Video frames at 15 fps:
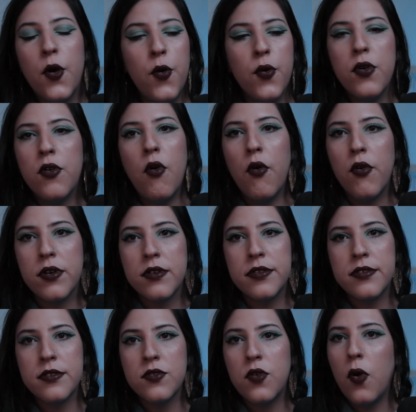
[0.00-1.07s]
Who
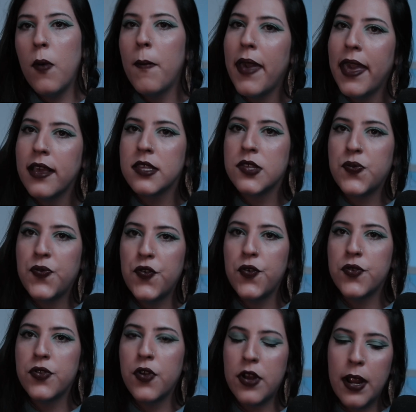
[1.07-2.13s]
cooks? Who makes
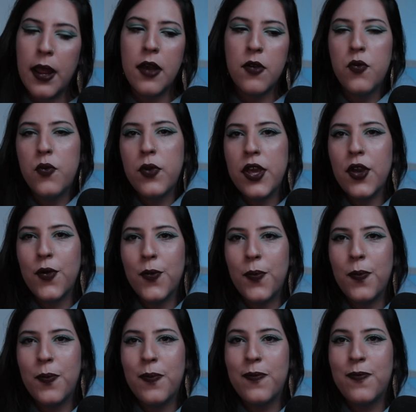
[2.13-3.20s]
food or a
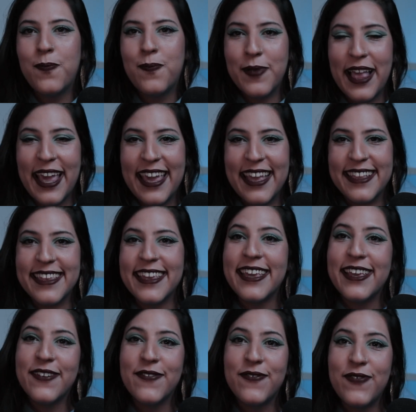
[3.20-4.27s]
real plate
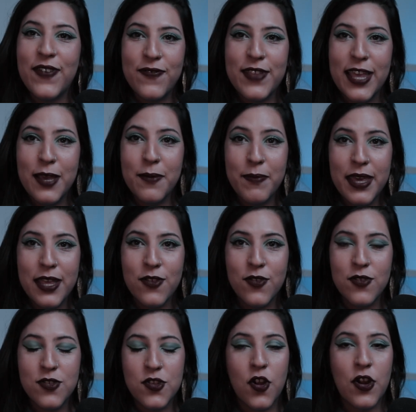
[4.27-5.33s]
in 15
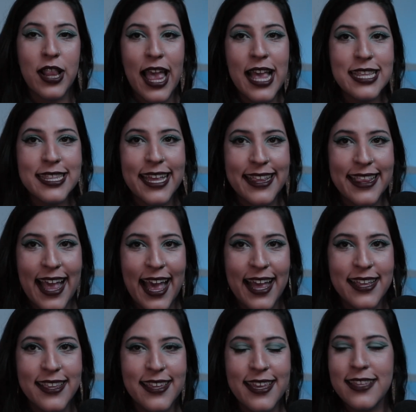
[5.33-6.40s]
minutes or less than
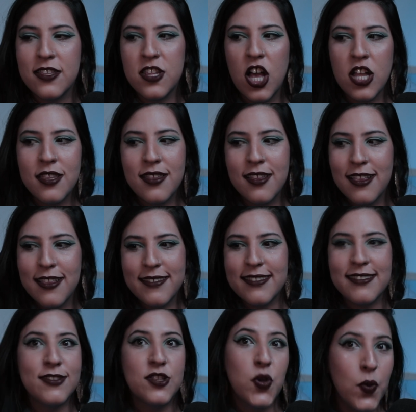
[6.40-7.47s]
that is not
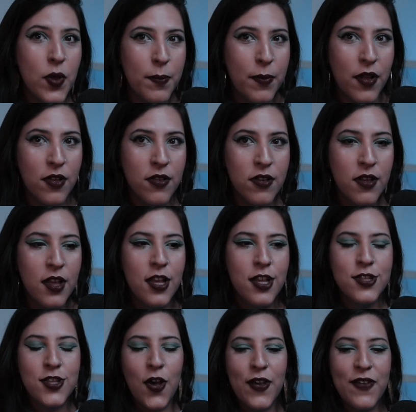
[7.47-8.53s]
doable.
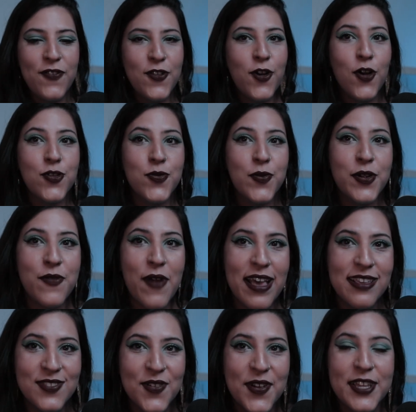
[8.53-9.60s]
So if you go to a
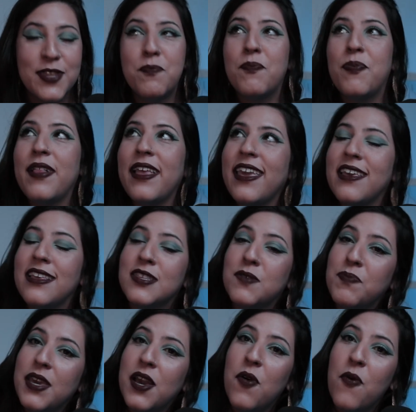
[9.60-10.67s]
restaurant, please
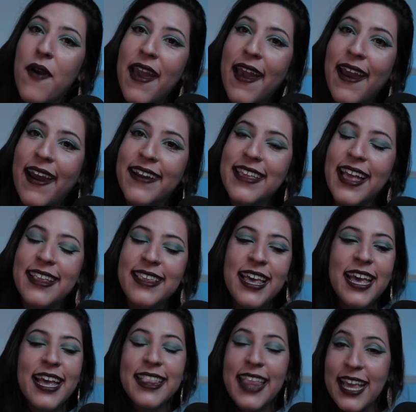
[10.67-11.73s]
be aware that
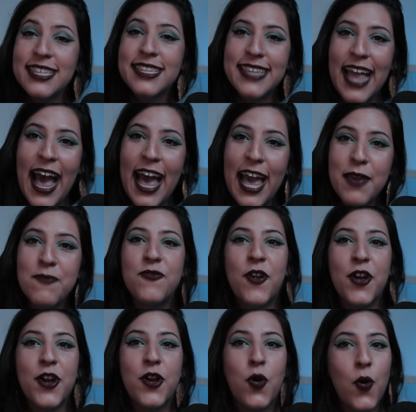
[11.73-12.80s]
it takes time
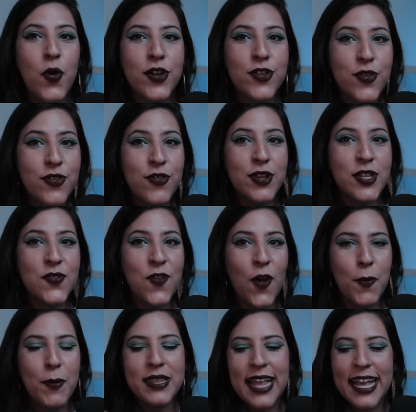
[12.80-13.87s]
for a cook to
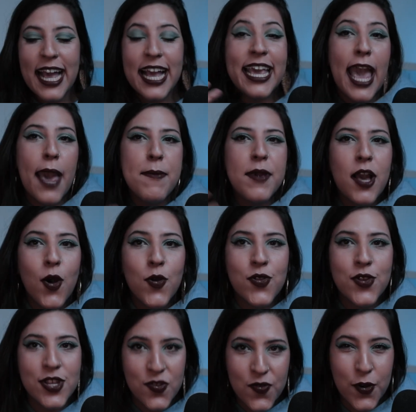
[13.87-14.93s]
transform. It's like a chemical
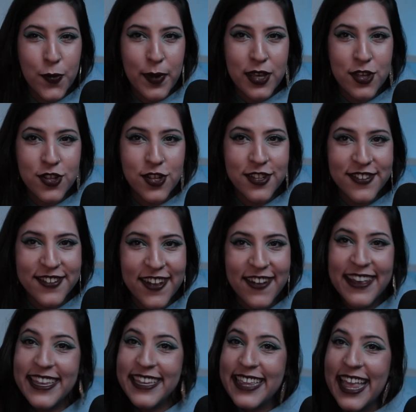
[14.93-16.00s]
transformation, you know,
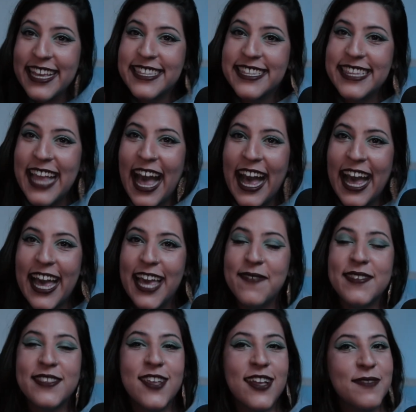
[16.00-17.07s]
and it takes
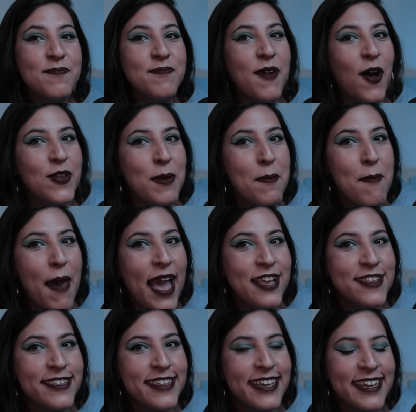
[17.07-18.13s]
time. It's not on a
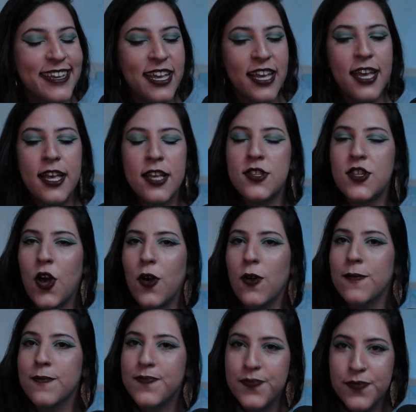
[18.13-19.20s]
magic.
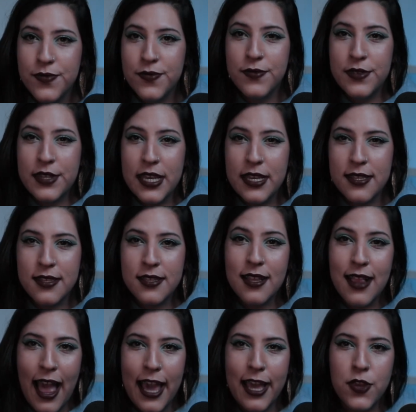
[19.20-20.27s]
So this
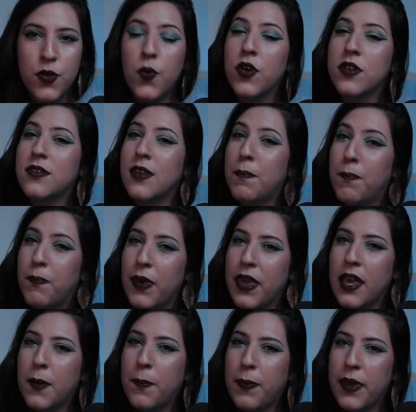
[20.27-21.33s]
client was a
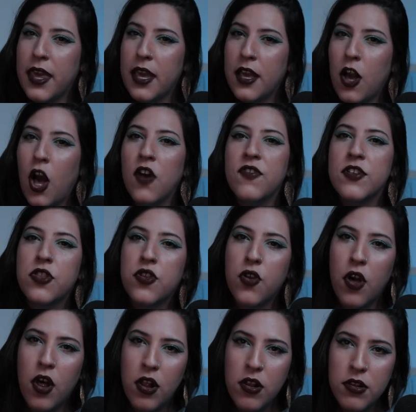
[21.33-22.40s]
big of a
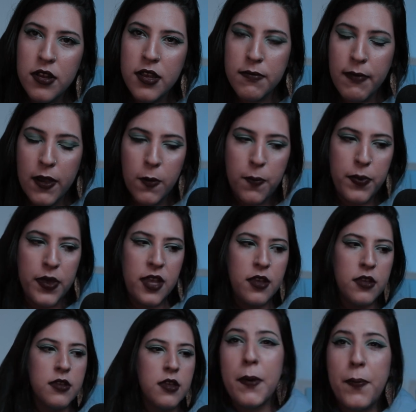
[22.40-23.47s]
troll, in my
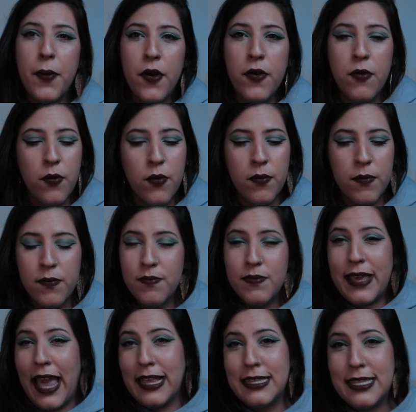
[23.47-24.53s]
opinion. People
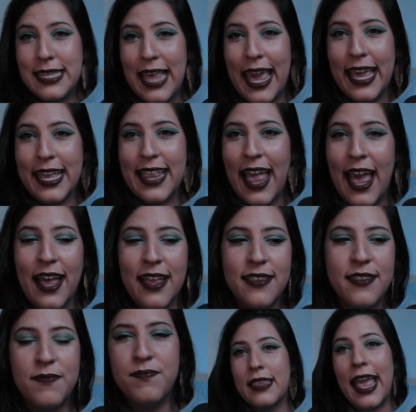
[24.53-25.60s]
can say that
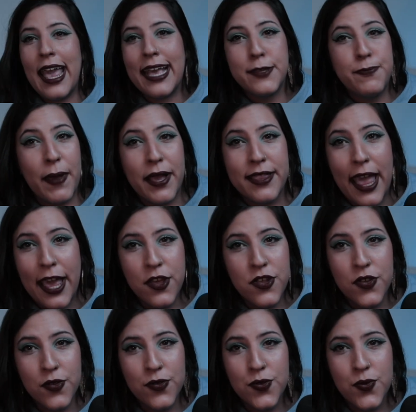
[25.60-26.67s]
the
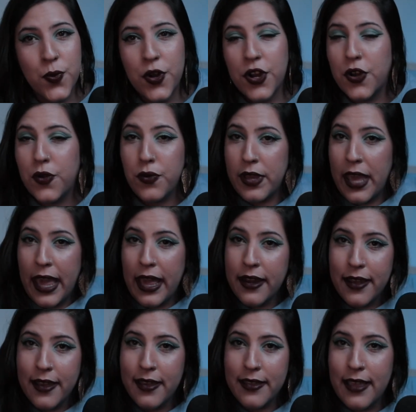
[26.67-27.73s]
expectations were
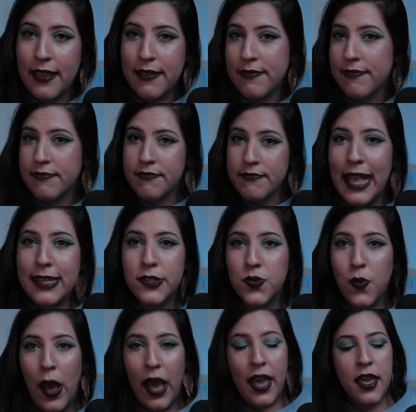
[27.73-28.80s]
created and
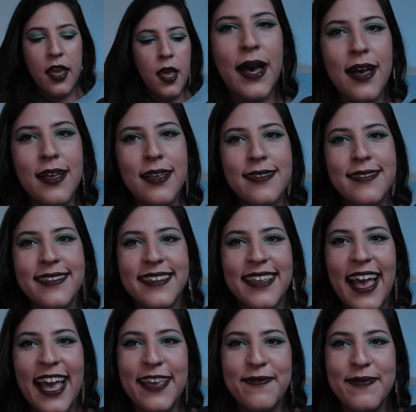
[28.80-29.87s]
that's why, but
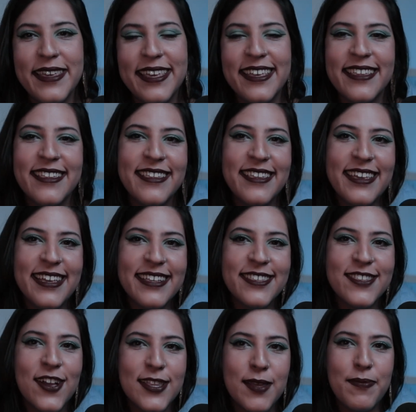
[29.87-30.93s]
I mean,
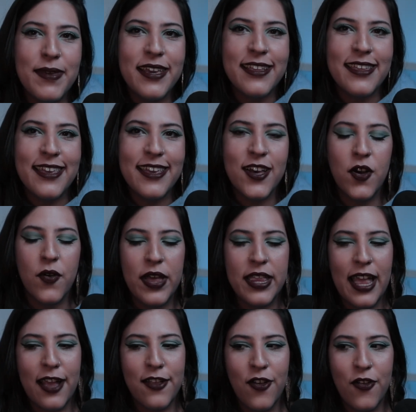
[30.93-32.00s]
it's not a big deal,
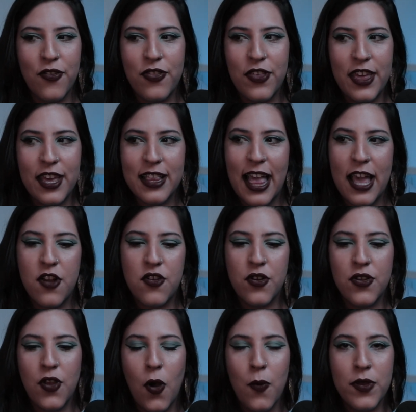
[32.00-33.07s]
and I don't think like
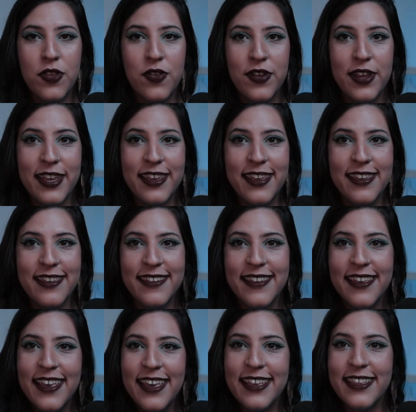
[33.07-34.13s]
chronometering
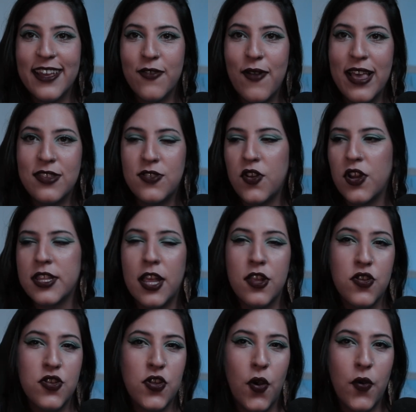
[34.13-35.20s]
in the restaurant
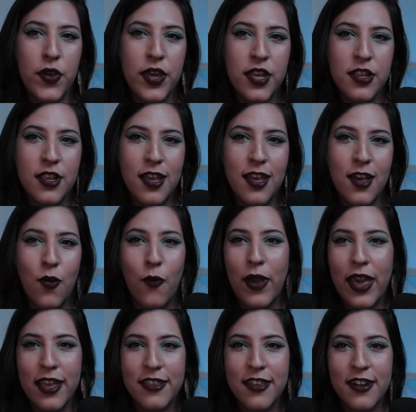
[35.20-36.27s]
and showing the
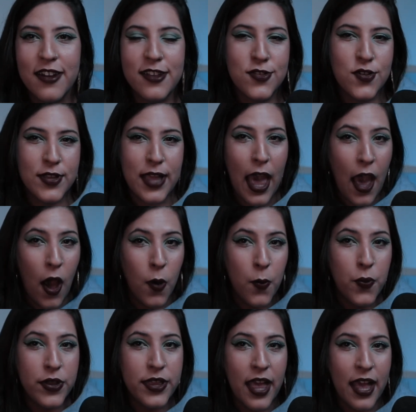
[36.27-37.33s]
waiter is gonna
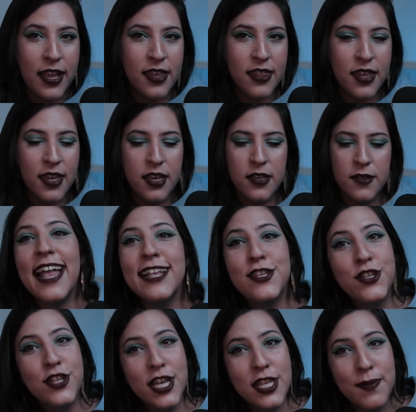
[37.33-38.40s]
help with anything.
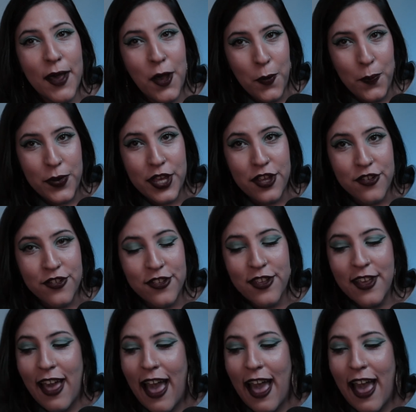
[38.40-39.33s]
That's just my opinion.